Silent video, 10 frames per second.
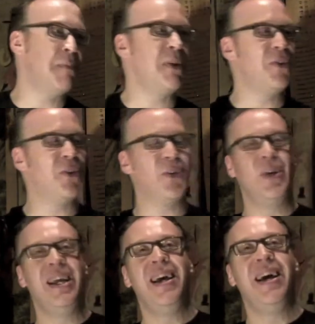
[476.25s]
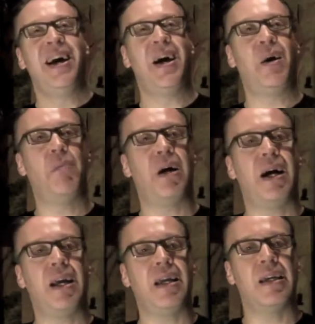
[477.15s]
I mean, you know, um,
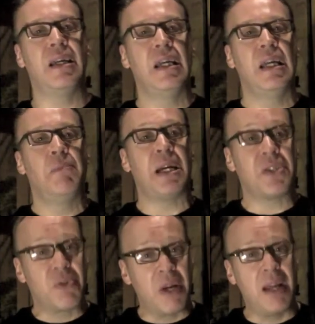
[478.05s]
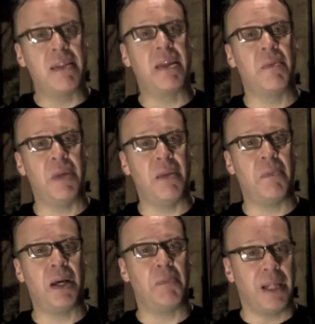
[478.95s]
I uh, my strength and,
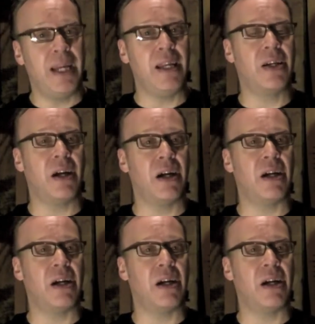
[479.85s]
and my playing